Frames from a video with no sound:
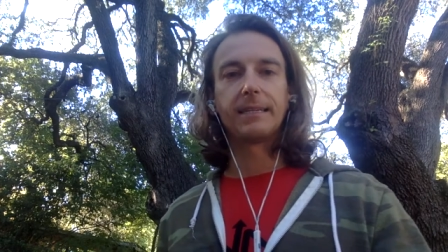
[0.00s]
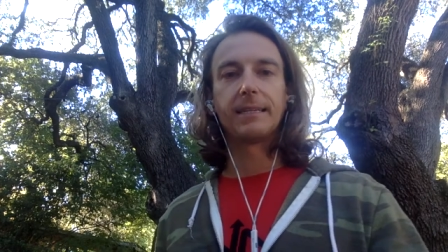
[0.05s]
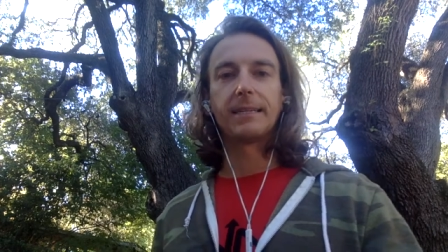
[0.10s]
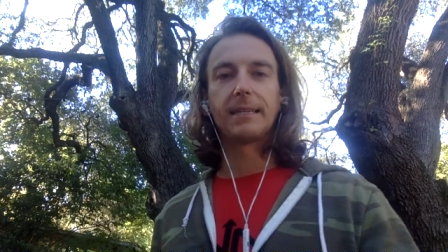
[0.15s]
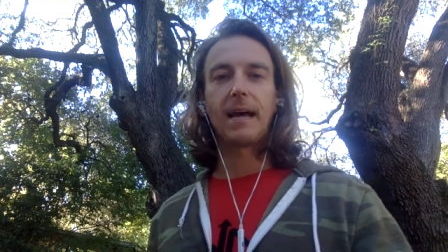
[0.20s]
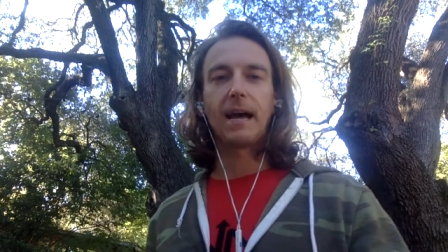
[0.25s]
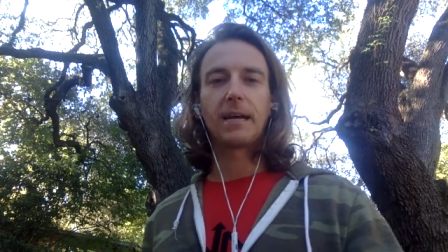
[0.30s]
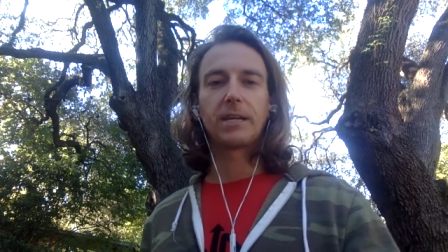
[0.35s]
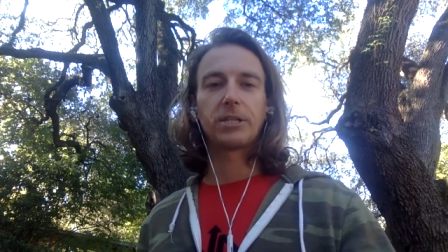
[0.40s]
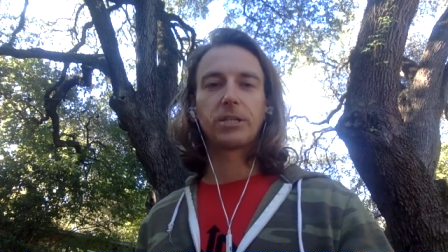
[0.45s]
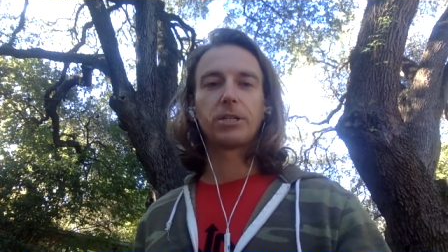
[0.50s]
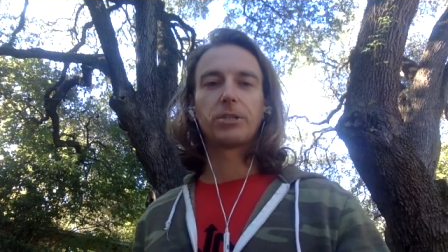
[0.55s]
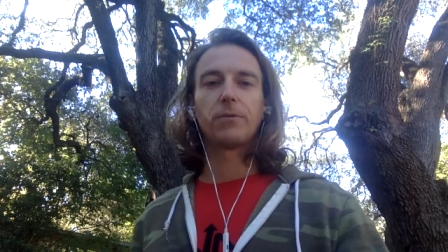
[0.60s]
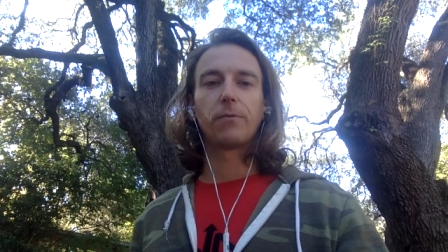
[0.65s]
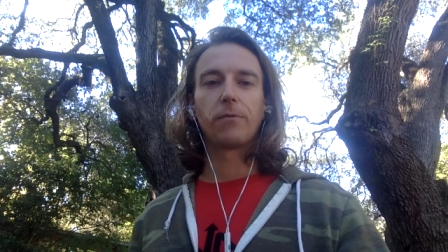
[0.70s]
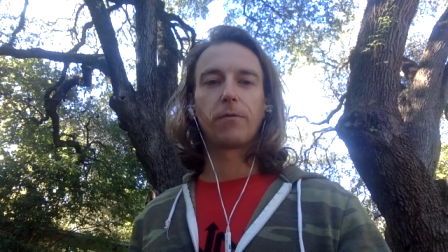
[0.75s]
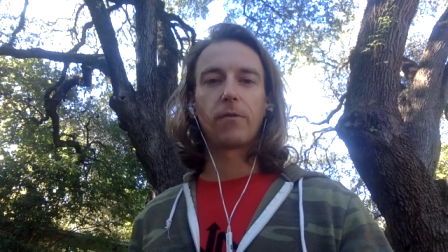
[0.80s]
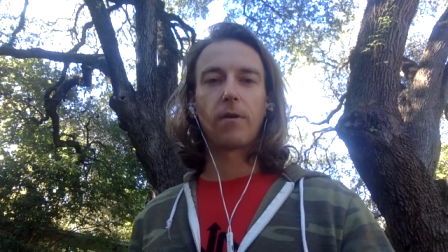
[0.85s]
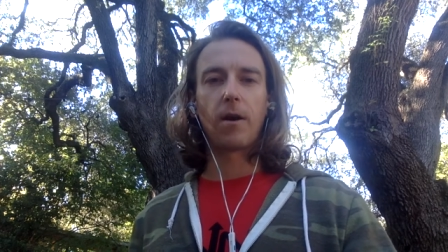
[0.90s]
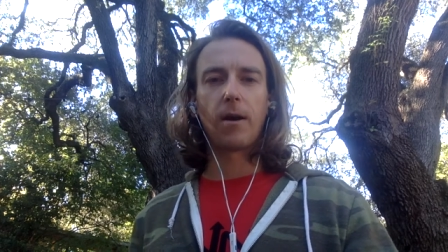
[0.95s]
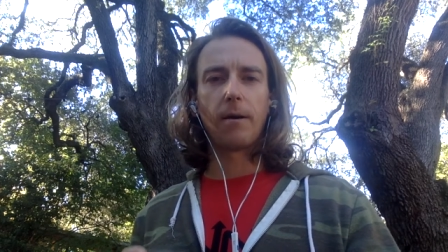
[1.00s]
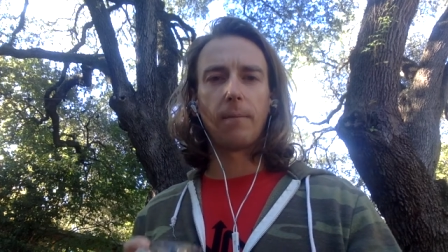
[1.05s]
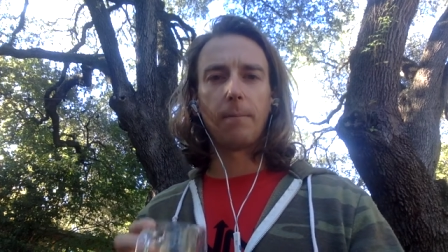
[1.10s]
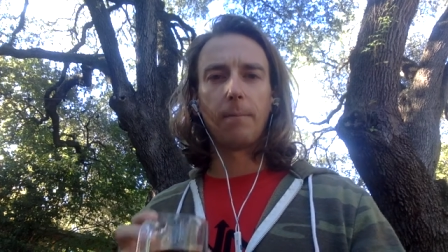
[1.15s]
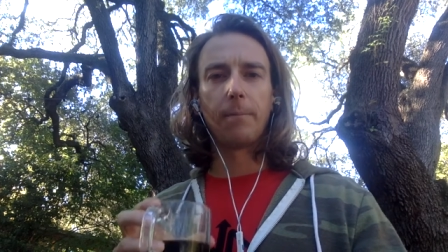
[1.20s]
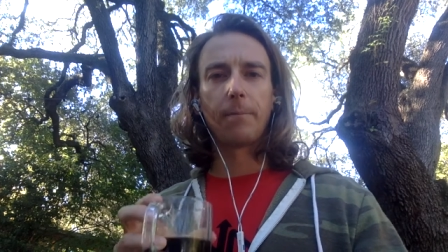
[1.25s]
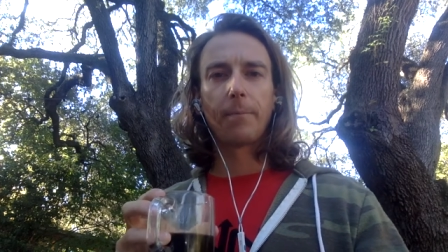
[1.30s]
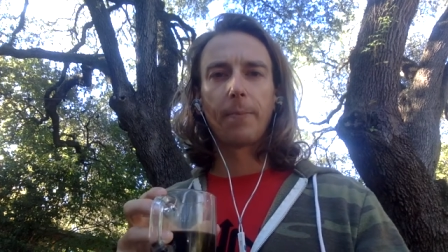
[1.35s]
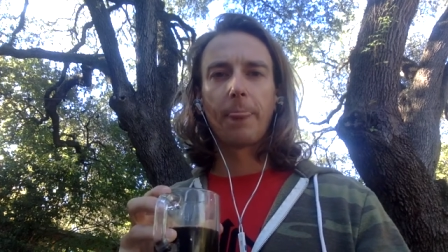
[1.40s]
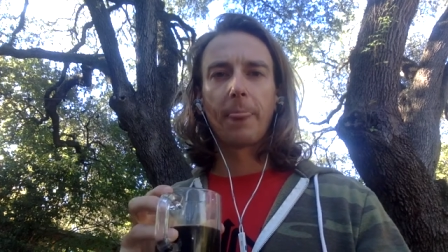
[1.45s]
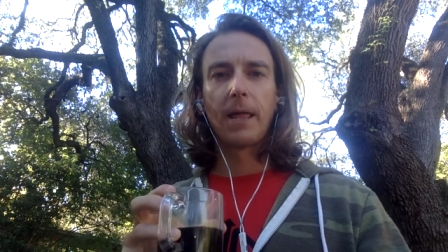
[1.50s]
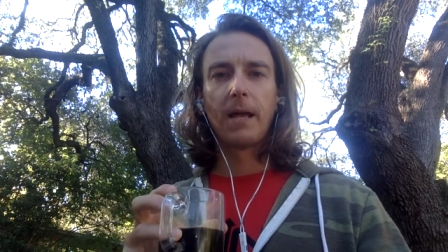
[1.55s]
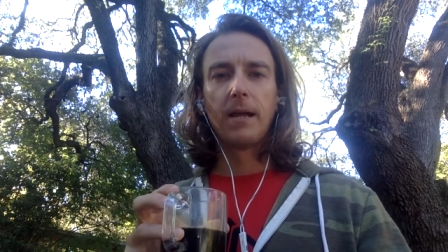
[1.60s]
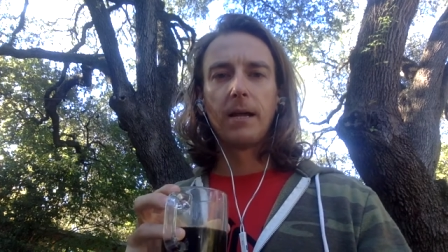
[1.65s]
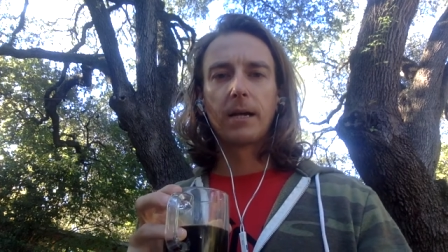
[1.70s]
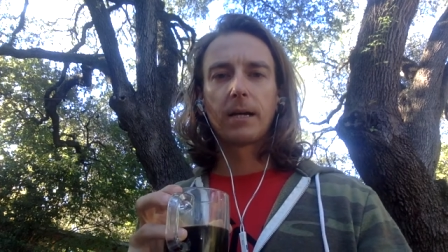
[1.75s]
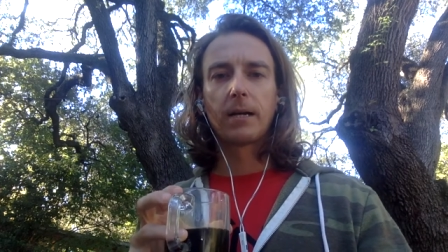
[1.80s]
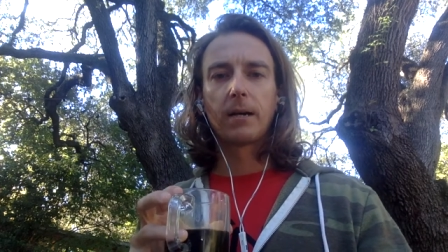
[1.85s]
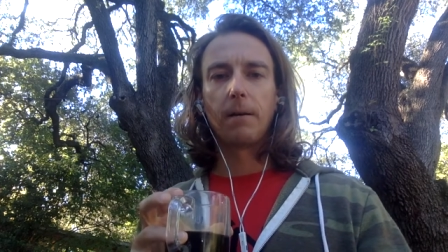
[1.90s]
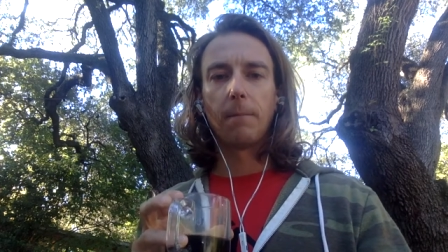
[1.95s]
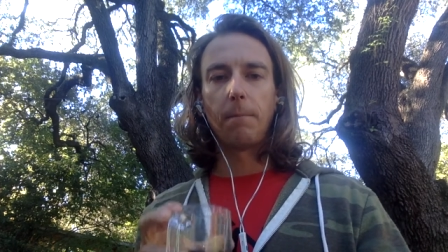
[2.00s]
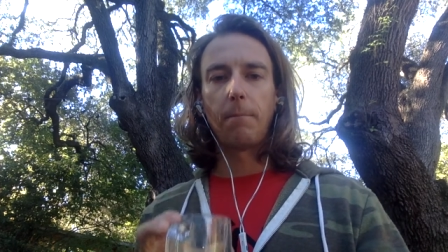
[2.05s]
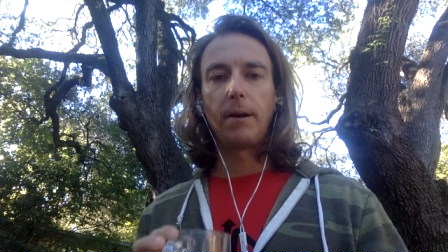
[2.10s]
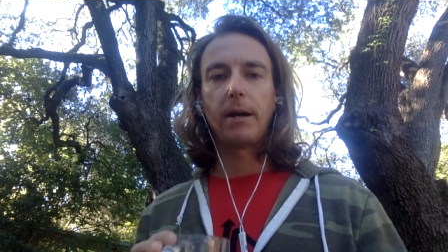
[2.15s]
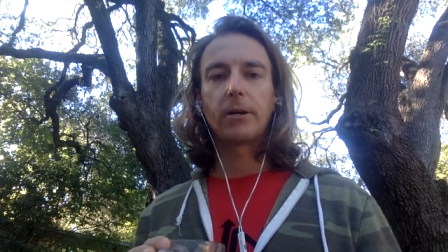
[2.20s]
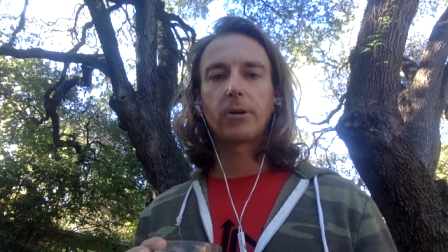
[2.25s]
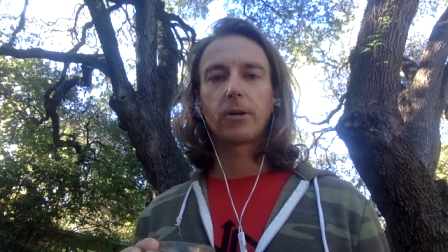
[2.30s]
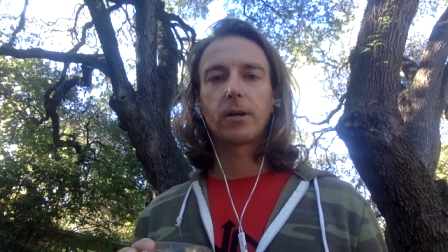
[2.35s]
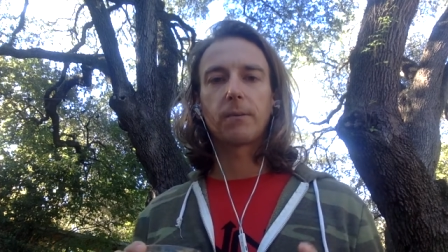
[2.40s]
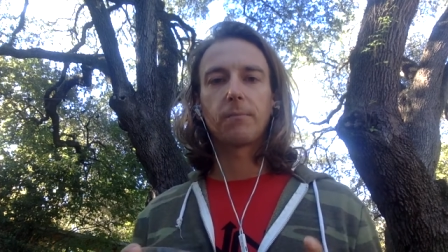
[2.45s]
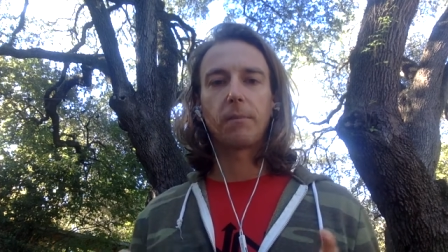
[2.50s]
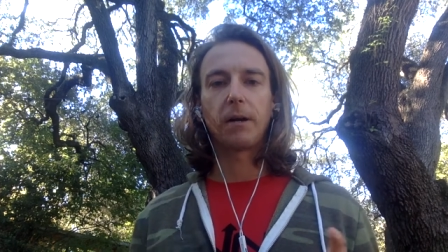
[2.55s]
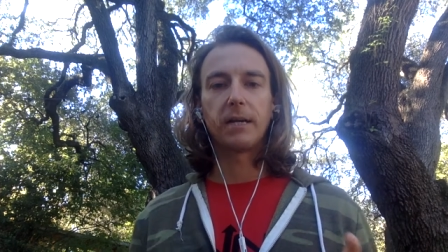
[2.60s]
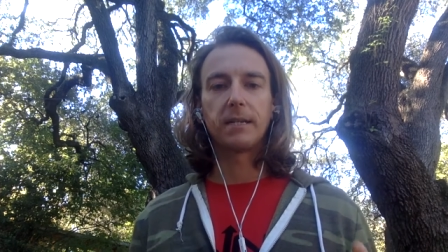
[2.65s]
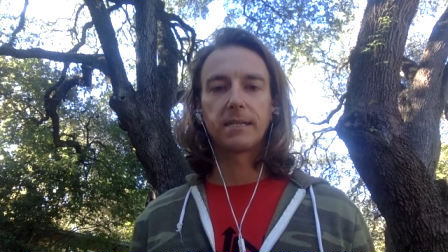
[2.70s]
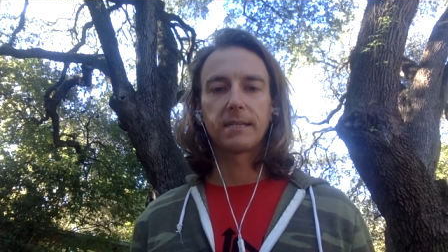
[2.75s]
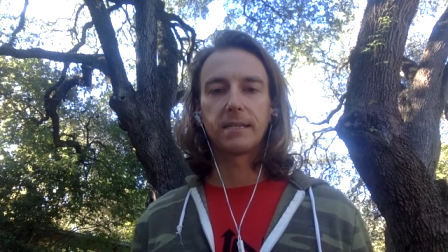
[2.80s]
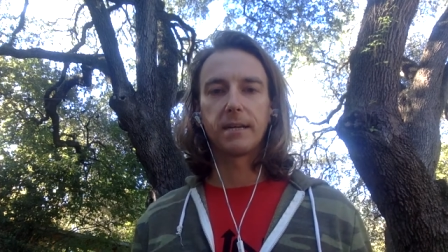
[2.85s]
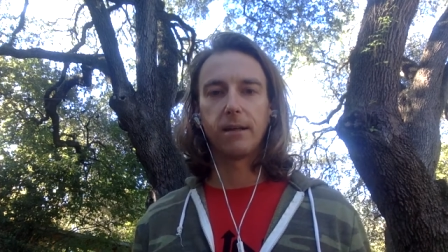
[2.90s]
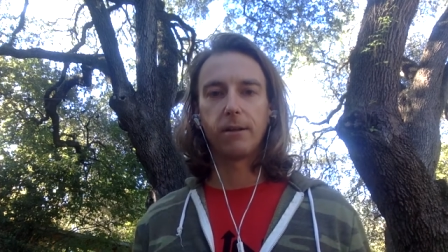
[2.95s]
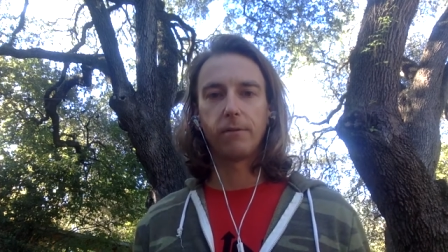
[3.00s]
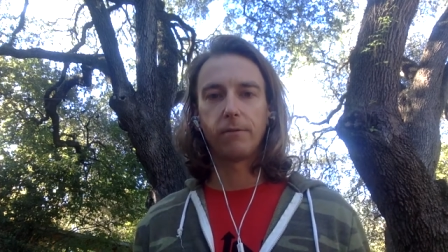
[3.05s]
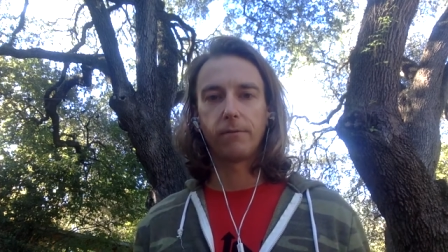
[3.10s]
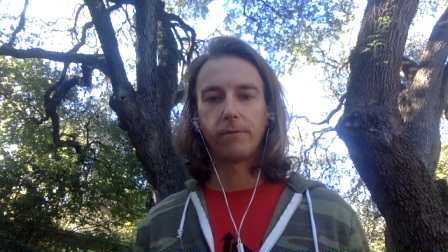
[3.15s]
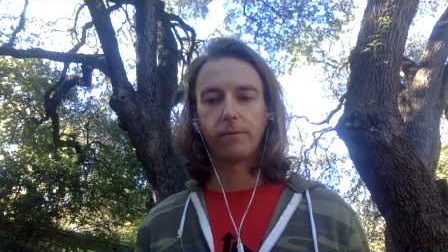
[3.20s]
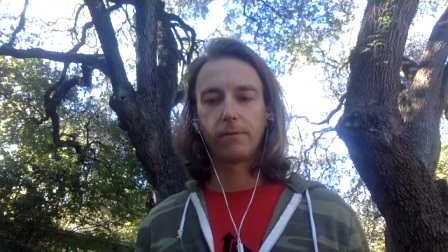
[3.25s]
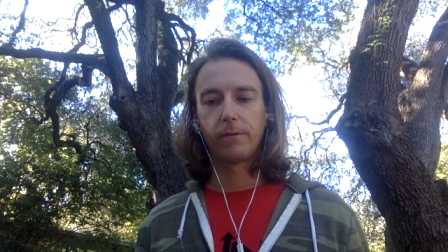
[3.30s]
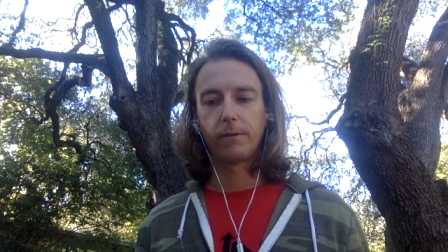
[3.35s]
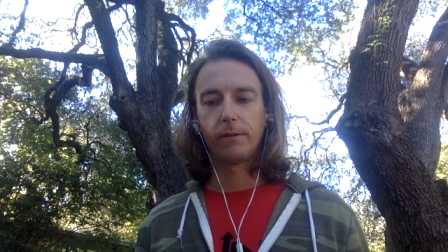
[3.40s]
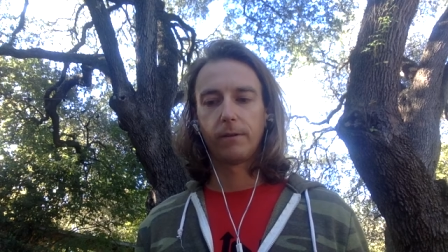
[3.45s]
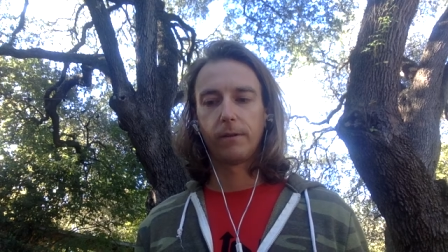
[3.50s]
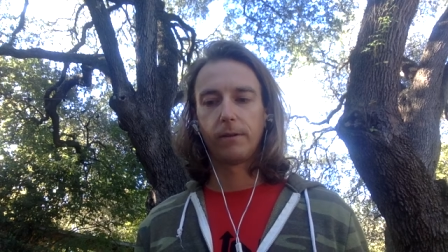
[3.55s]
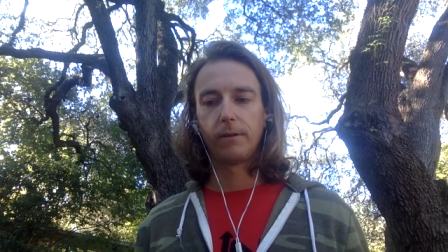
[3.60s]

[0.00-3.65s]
detach from comparing myself